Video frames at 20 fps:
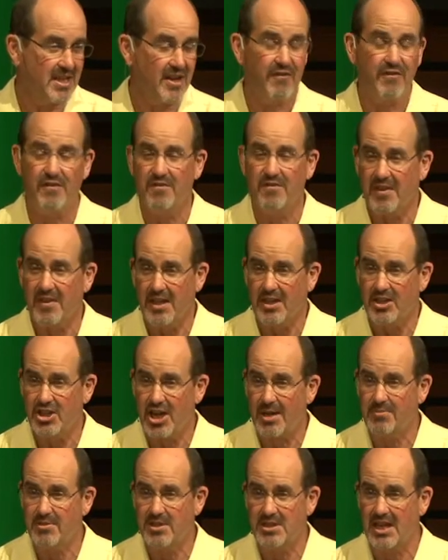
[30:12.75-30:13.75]
If
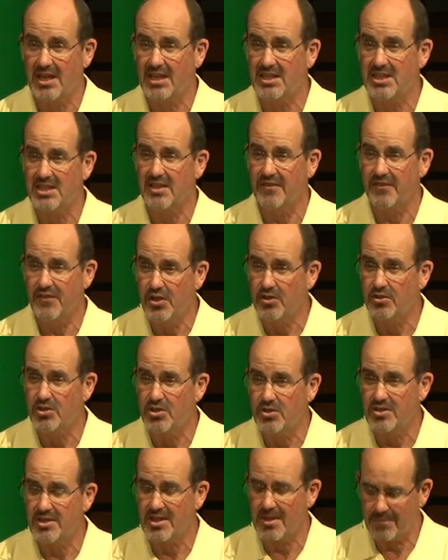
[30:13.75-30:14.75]
James is saying, Listen, if you don't
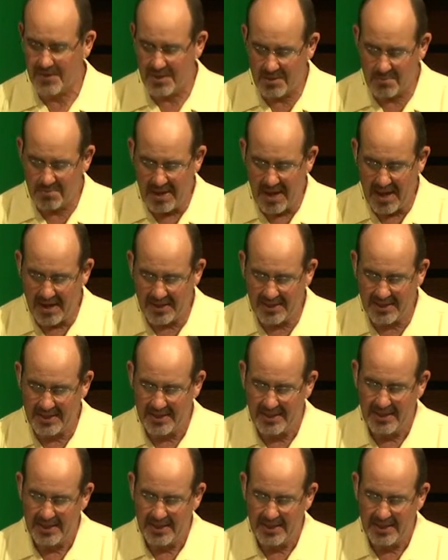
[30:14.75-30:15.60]
do something about it,